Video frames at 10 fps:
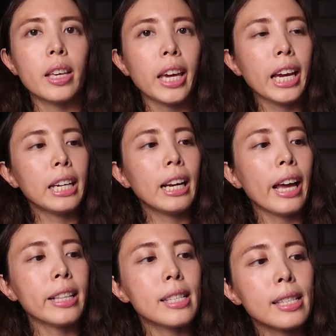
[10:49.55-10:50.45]
the K D
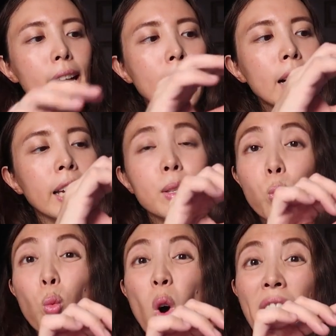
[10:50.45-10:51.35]
Light's tongue
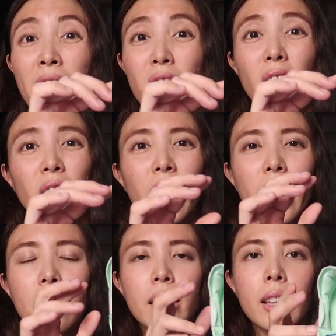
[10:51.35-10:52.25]
is wider.
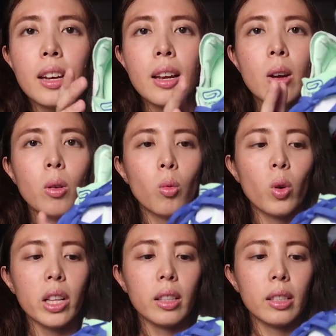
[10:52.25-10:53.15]
And
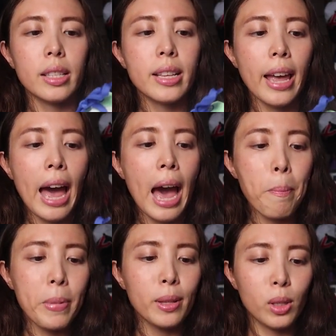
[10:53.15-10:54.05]
what
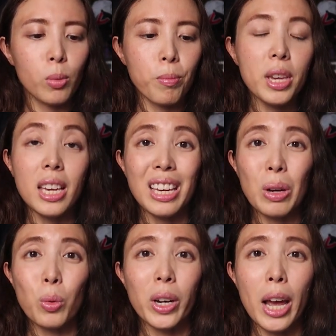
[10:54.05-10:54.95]
happened to
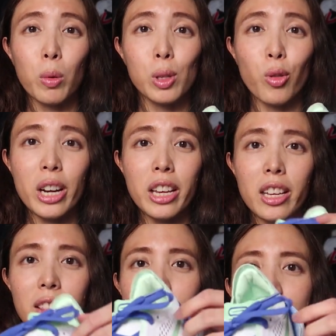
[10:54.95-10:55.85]
me when I was running in